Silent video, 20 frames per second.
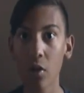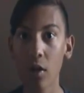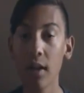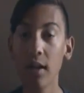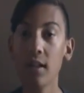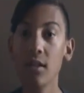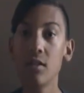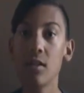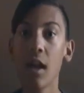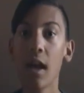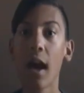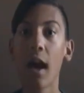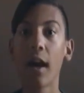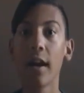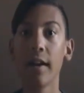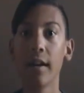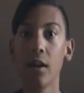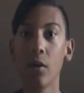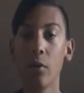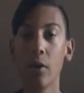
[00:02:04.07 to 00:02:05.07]

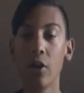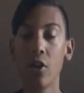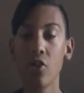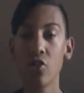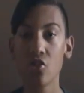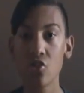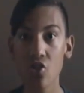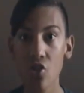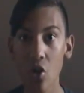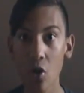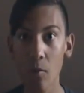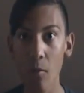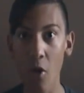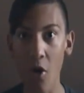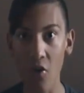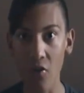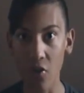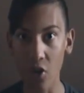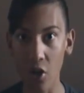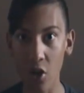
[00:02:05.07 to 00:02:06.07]
Anxiety would soon
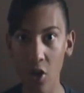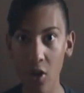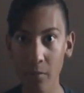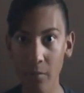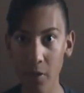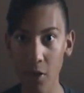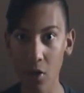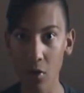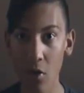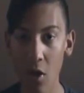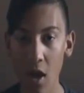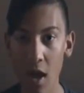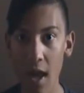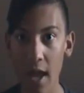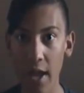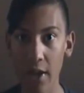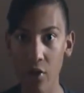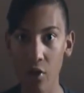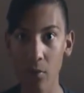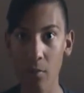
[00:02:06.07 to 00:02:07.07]
overcome you,
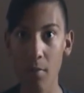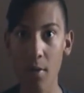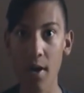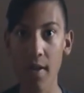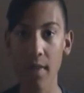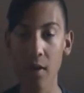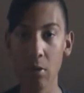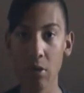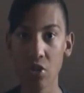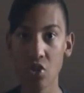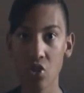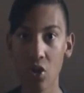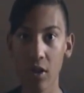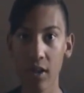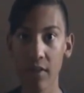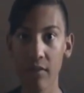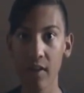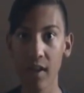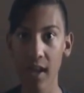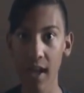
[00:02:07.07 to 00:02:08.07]
and your breathing would start
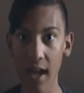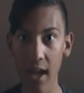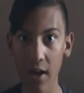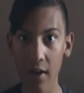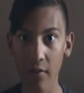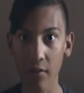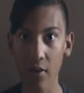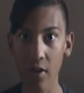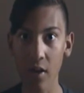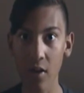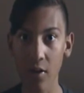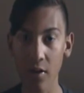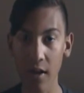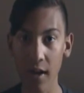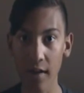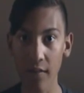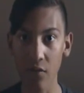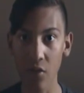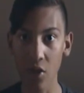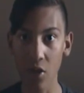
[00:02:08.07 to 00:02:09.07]
getting heavier and
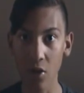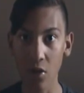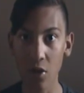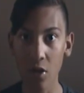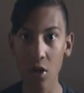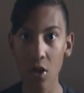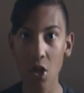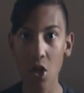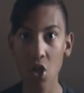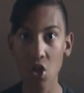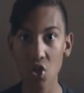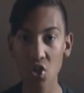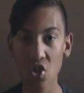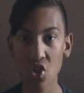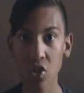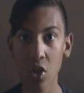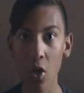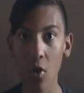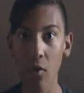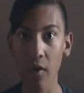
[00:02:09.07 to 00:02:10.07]
heavier,
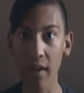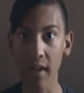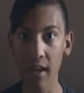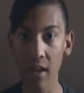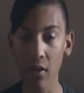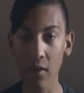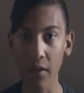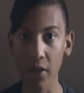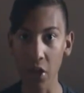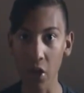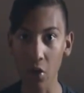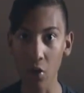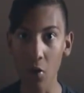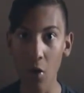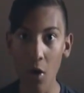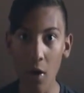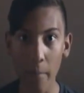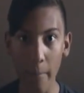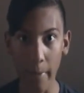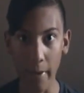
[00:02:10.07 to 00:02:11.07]
slowly killing you
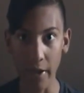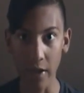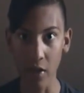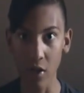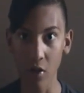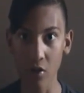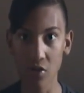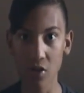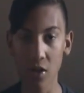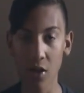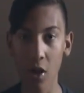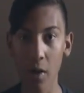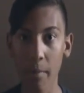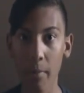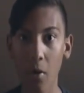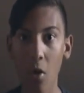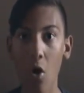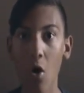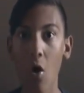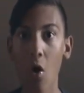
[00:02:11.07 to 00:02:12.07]
by using
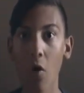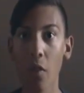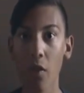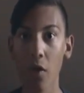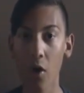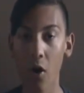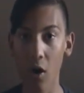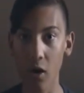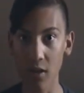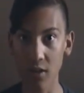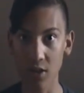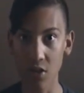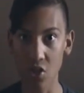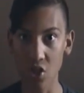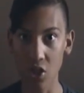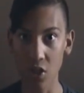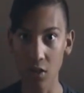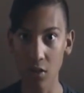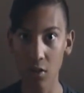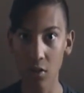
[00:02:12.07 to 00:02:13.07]
up all the
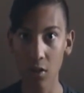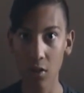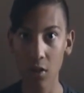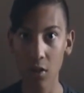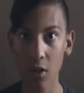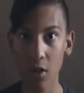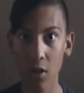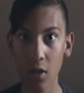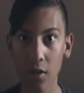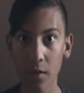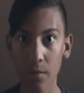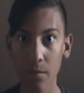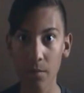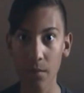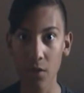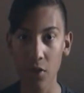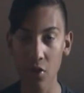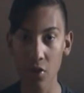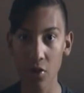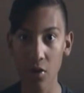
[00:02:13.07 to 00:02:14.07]
oxygen.
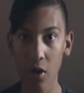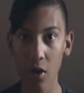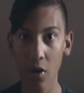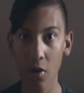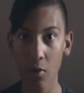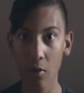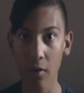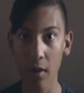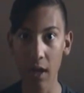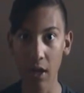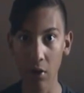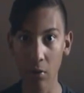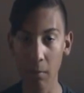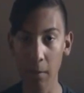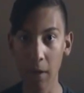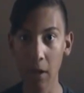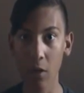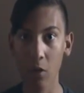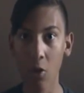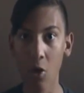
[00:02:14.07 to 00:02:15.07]
You know it'll
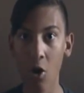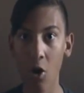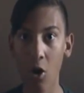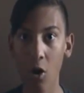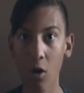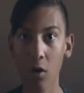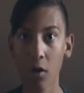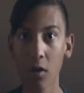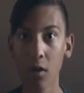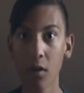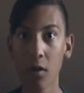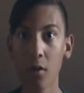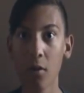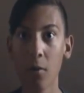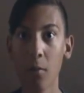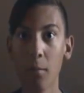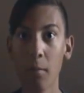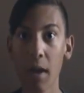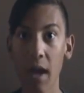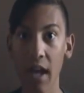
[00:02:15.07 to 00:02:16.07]
be a long,
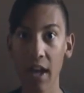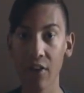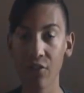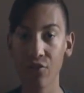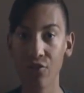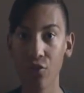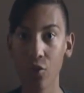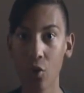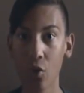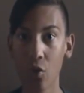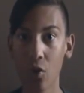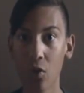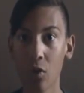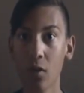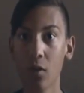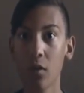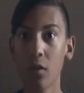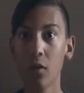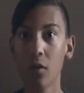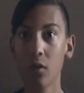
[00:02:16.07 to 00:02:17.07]
painful
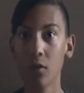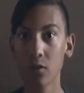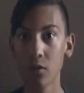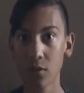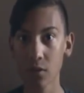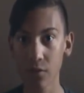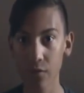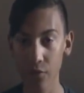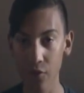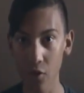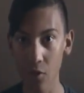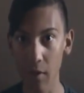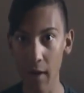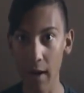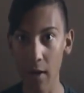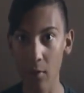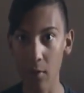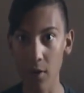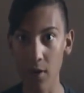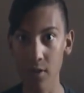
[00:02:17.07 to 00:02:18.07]
few
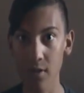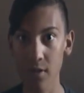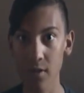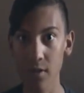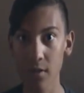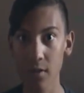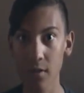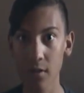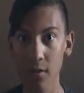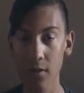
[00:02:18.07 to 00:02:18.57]
hours.